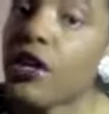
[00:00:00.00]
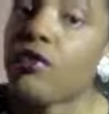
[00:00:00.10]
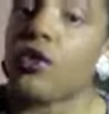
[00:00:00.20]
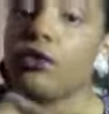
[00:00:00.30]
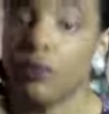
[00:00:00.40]

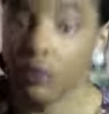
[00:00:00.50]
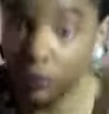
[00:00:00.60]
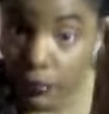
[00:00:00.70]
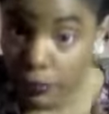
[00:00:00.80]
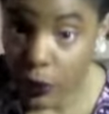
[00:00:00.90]
if you
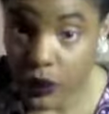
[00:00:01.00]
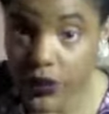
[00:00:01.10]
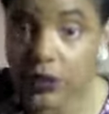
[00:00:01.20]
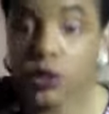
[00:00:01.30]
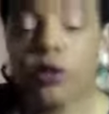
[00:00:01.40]

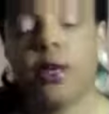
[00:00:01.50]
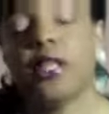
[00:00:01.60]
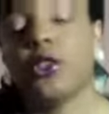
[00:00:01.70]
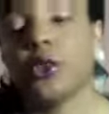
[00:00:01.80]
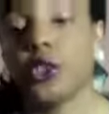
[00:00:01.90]
proceed to create
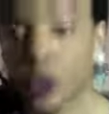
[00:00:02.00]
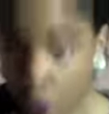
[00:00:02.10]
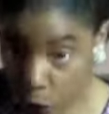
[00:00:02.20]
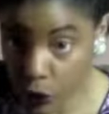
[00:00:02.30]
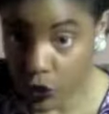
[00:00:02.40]
your
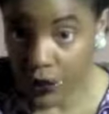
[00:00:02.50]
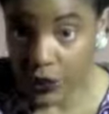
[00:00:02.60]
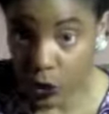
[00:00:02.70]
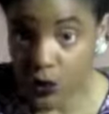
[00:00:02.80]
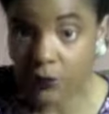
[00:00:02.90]
two-strand
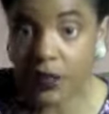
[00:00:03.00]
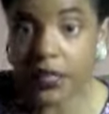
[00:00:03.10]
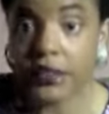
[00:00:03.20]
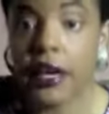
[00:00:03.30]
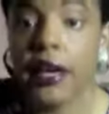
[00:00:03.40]
twist
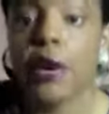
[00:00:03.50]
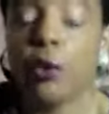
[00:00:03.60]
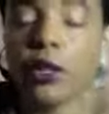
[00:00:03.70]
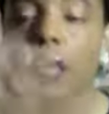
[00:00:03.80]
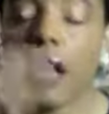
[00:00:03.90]
because it
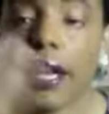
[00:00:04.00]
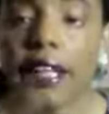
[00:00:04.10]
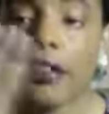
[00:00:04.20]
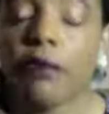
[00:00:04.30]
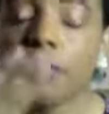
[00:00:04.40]
will lock
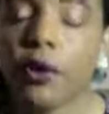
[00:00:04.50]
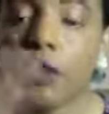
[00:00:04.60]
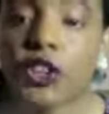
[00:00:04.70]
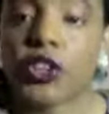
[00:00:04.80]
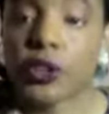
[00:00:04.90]
in the
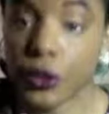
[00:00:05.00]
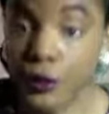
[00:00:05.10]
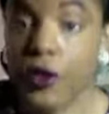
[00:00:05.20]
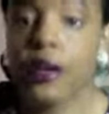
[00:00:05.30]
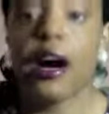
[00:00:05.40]
moisture
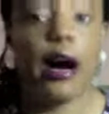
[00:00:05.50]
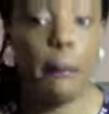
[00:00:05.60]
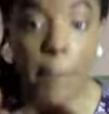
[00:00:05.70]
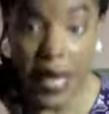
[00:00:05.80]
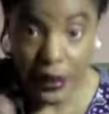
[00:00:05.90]

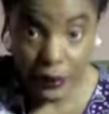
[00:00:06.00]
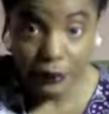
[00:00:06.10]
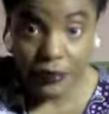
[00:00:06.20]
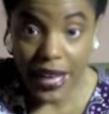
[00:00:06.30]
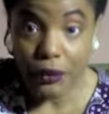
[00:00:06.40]
better
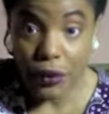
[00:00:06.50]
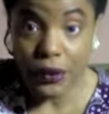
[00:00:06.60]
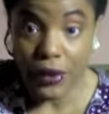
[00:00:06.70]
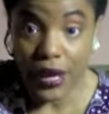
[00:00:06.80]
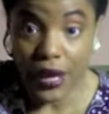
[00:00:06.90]
that way,
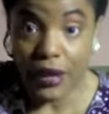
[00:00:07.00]
okay?